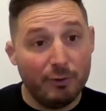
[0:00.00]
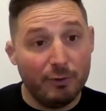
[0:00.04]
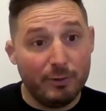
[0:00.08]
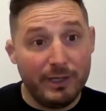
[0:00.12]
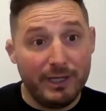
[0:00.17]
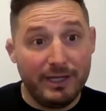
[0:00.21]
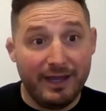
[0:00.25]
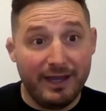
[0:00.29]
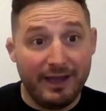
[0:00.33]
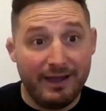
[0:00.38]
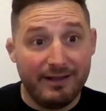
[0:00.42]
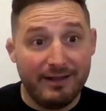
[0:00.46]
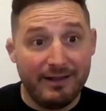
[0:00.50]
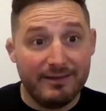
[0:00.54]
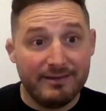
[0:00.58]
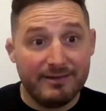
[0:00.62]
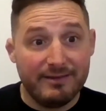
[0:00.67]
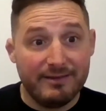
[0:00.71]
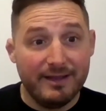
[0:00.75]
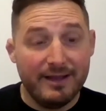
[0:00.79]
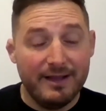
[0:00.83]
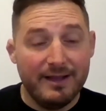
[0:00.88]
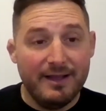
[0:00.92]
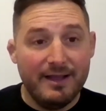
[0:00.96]

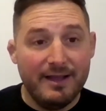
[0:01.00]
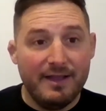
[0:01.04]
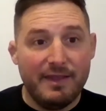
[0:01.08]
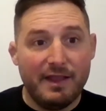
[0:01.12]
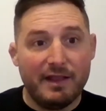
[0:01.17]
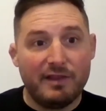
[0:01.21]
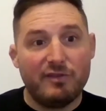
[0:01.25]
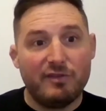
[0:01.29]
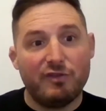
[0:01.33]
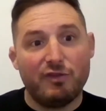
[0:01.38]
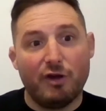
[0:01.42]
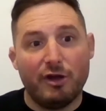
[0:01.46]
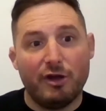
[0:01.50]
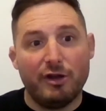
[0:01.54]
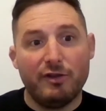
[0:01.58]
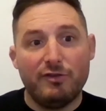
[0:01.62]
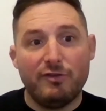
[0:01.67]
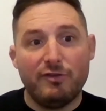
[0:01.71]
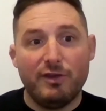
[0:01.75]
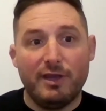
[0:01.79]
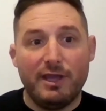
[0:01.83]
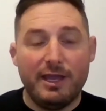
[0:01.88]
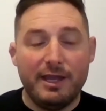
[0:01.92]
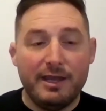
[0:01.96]
weekends that started
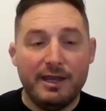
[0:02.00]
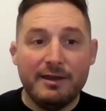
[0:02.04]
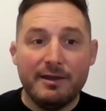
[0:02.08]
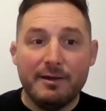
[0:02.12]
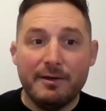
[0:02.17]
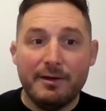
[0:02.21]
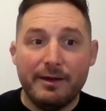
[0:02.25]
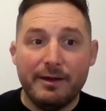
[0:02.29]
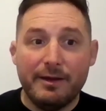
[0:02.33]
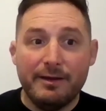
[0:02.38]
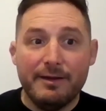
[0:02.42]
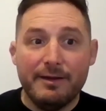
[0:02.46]
to hinder